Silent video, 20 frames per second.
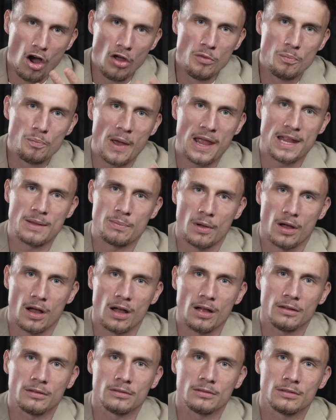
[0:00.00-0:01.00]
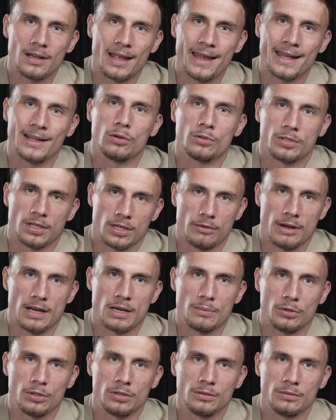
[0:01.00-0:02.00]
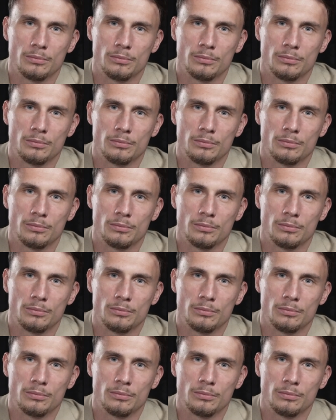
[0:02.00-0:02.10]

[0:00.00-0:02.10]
On paper, it looked incredible,